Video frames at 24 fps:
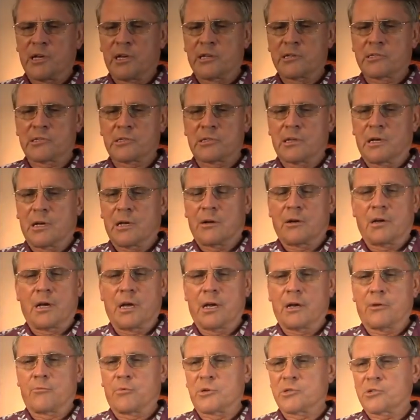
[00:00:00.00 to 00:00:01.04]
this
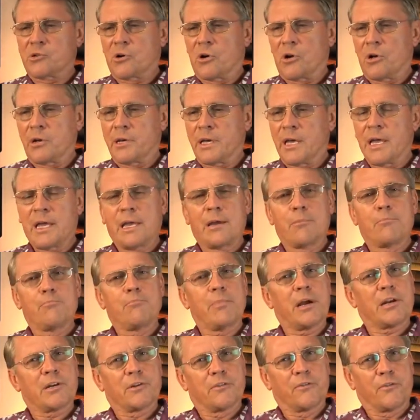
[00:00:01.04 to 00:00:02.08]
what's called a
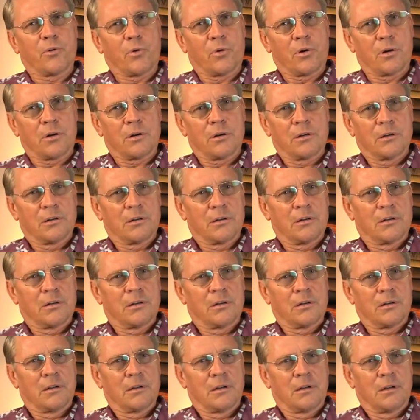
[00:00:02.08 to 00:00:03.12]
metaphor?
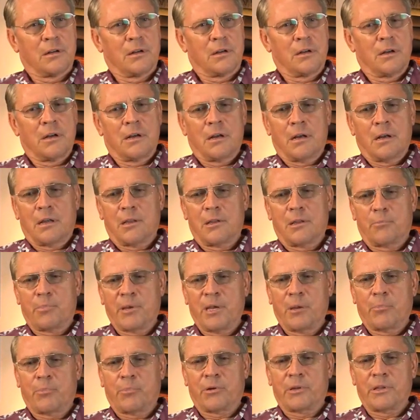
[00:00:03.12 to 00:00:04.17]
The
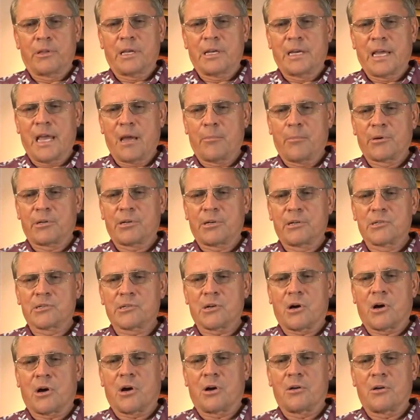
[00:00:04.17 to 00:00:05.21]
people, the inhabitants
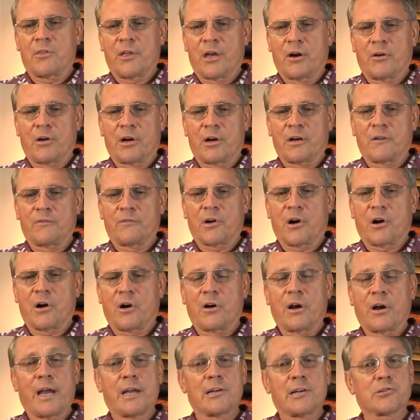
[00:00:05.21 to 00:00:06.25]
thereof
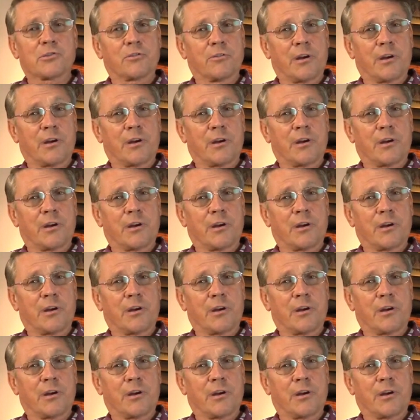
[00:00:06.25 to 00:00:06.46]
are as